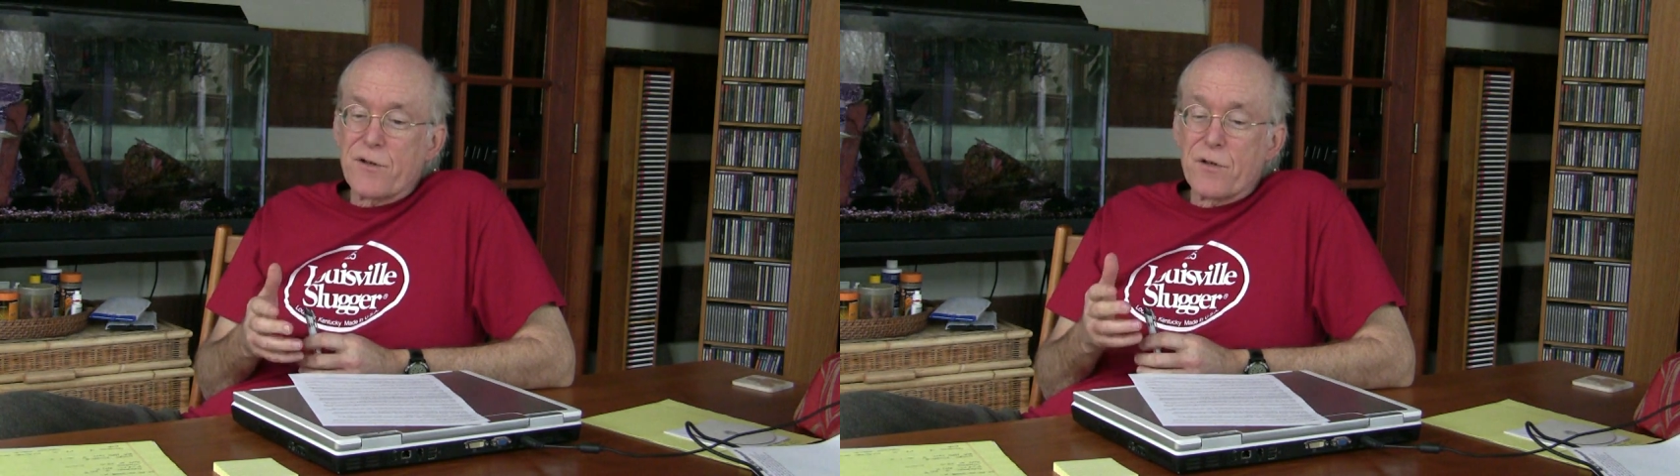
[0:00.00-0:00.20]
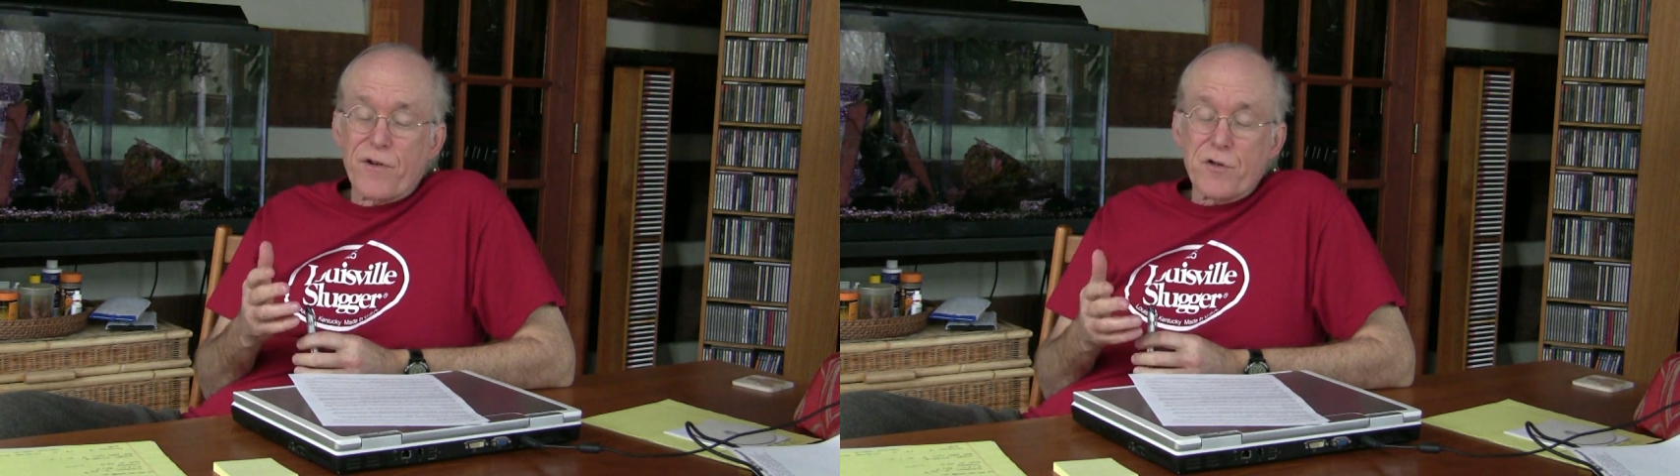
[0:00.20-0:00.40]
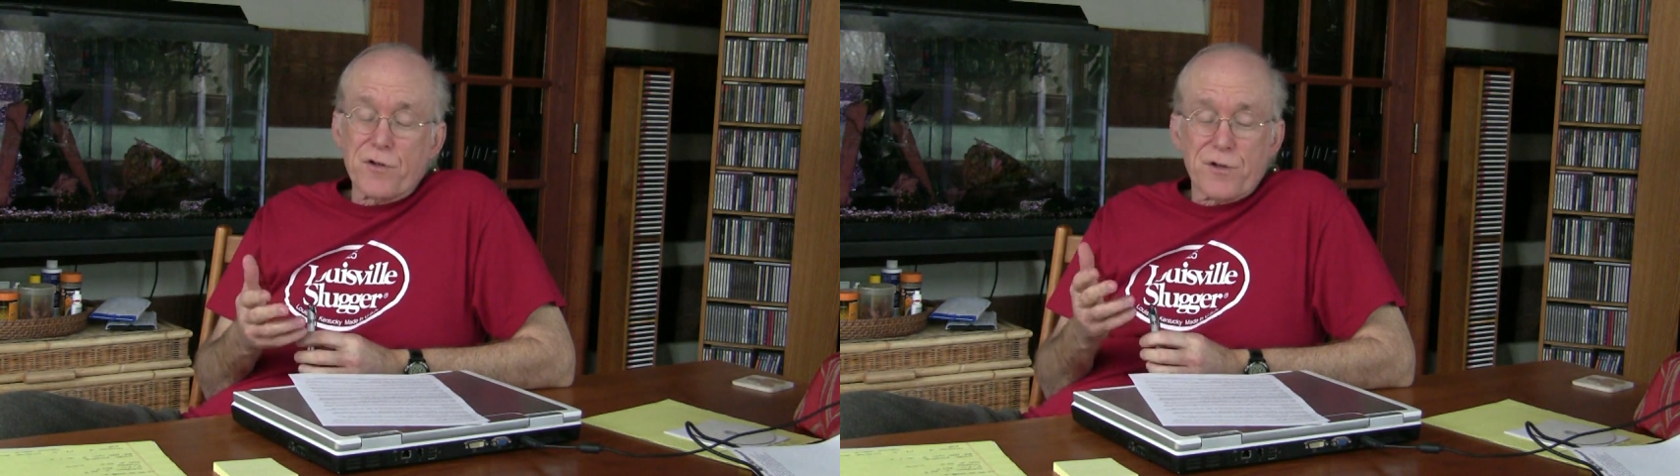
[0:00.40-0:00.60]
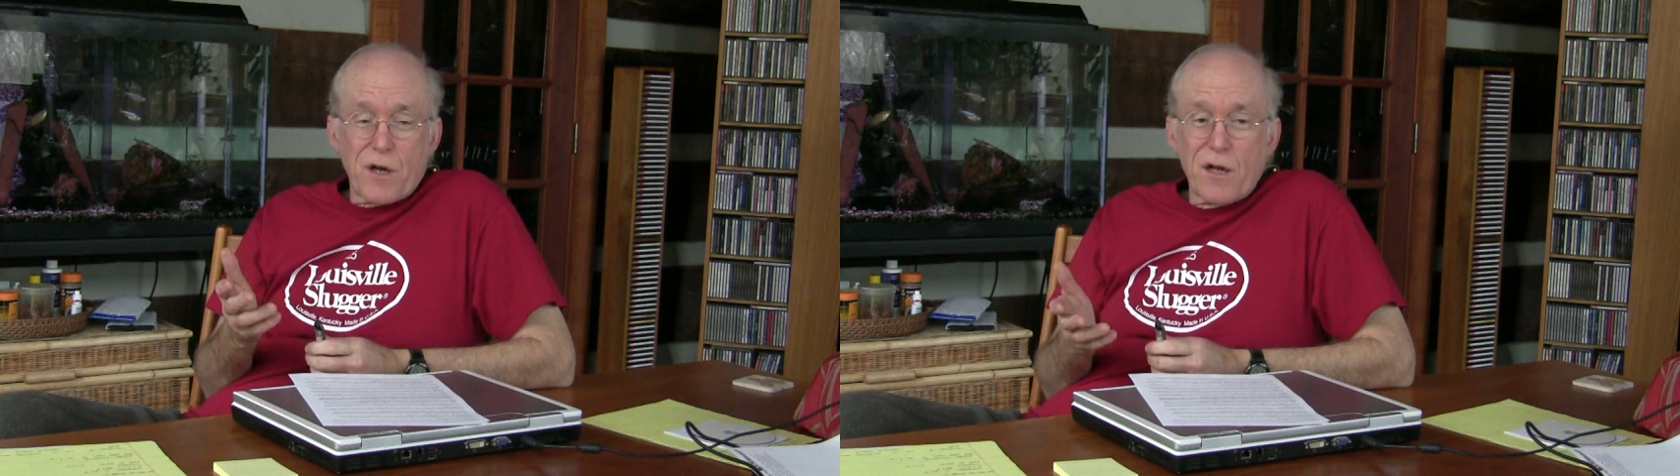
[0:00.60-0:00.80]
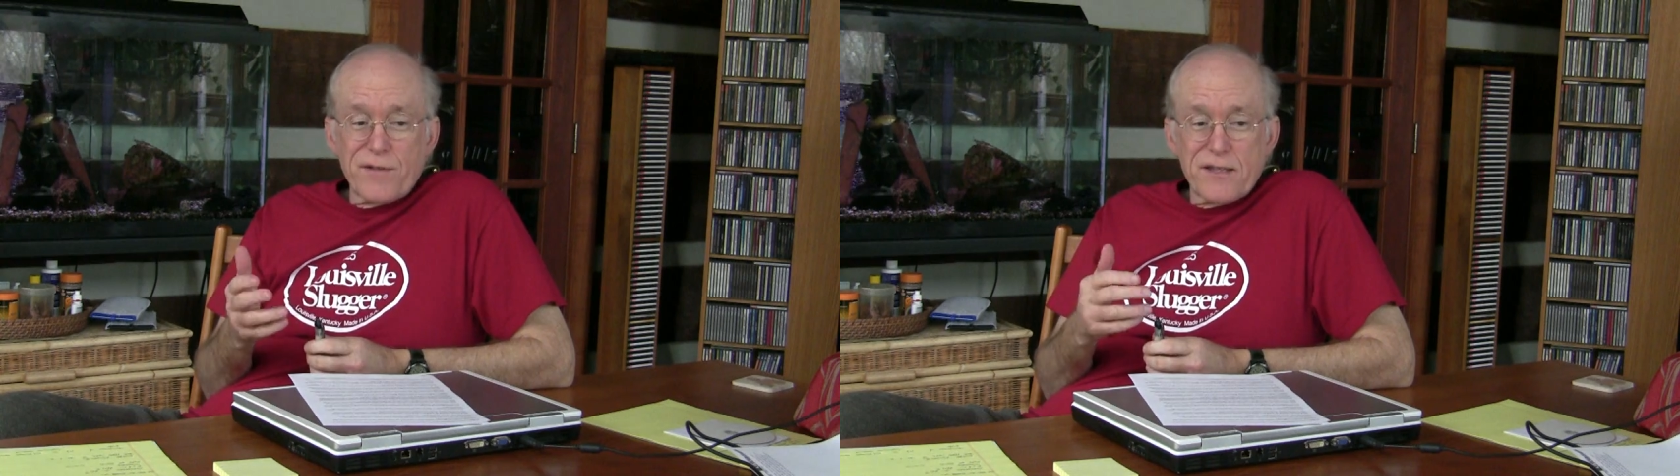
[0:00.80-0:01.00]
universal
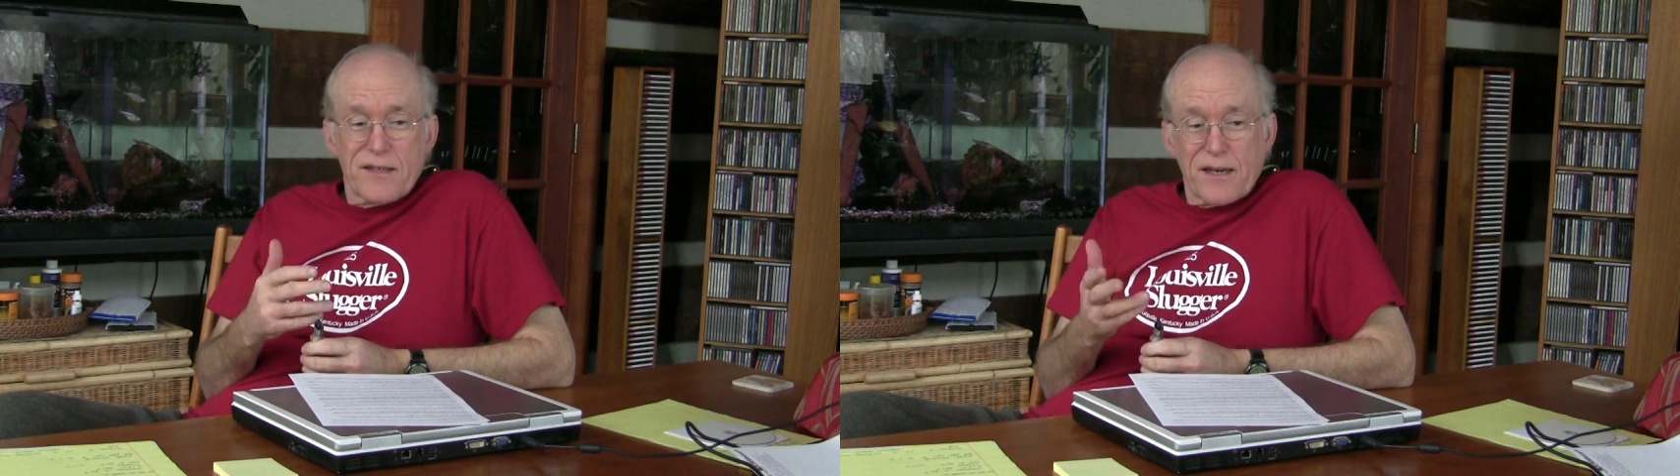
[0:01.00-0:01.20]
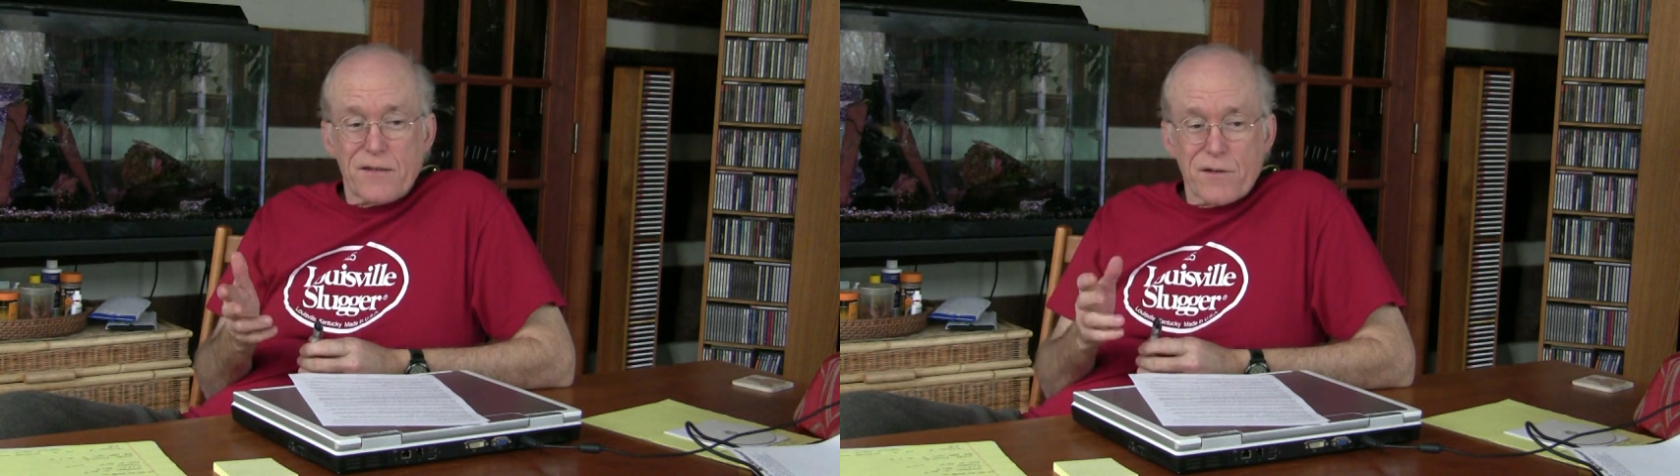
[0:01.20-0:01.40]
solvent, and I